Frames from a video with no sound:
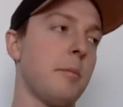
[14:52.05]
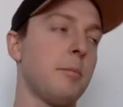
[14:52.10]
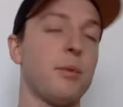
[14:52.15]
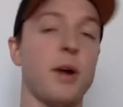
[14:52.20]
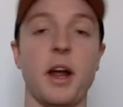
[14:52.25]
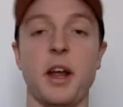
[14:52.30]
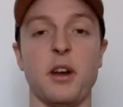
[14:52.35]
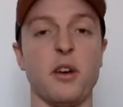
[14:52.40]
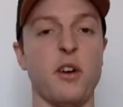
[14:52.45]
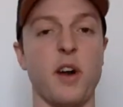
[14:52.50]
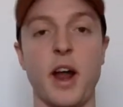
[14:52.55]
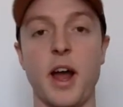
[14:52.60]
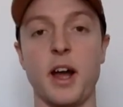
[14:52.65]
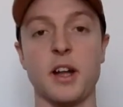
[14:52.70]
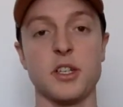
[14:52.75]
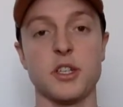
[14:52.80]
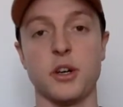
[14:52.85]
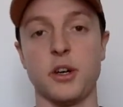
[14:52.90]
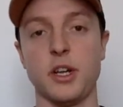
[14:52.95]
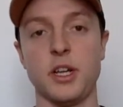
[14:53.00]
Brad
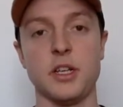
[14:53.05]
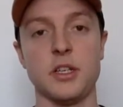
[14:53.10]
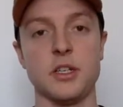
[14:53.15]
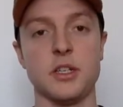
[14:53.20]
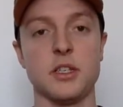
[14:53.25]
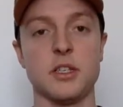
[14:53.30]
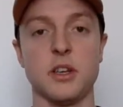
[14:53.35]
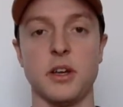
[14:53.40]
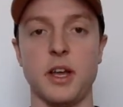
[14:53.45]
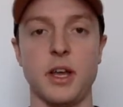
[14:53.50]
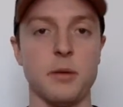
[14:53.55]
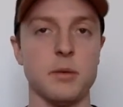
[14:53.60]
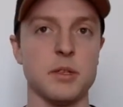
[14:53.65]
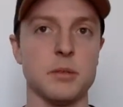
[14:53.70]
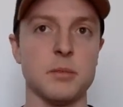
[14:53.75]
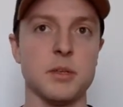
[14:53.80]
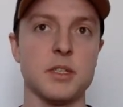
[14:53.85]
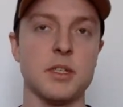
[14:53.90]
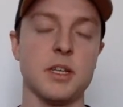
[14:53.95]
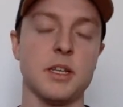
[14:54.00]
Crouch got injured, so he
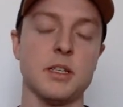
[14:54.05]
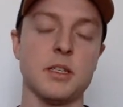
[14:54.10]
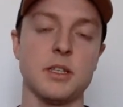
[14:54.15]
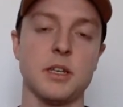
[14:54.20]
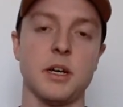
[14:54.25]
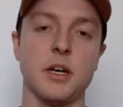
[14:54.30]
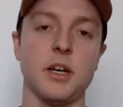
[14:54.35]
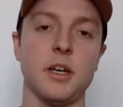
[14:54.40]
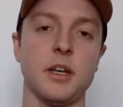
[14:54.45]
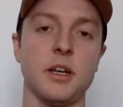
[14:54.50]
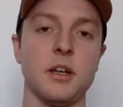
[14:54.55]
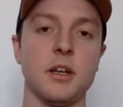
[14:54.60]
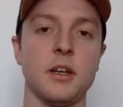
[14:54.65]
was missing. So,